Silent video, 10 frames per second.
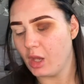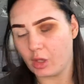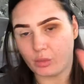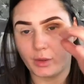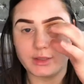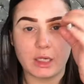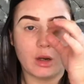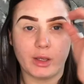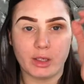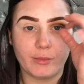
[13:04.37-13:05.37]
good way to
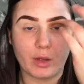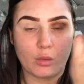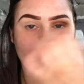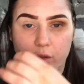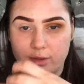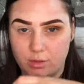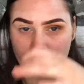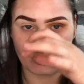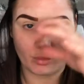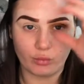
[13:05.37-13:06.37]
lighten up that corner. So
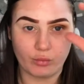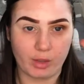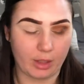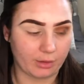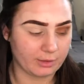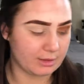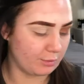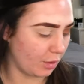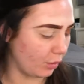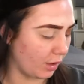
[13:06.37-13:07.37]
I've got a really nice
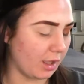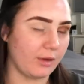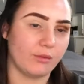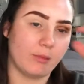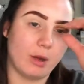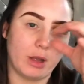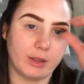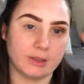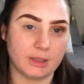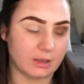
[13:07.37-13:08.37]
smoky from
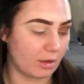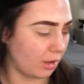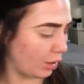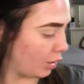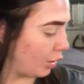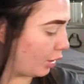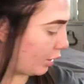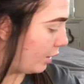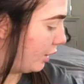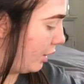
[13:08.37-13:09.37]
light to dark
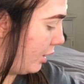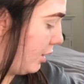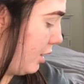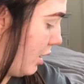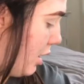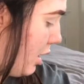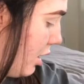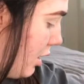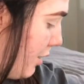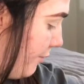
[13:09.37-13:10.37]
look.
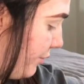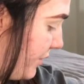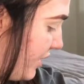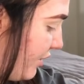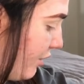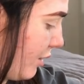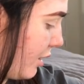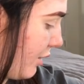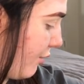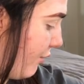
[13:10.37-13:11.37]
Just
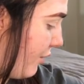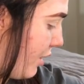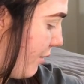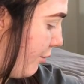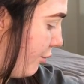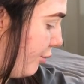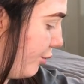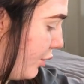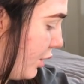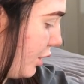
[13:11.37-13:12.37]
want a flat
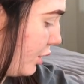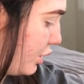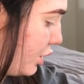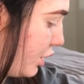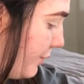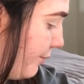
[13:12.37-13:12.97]
brush.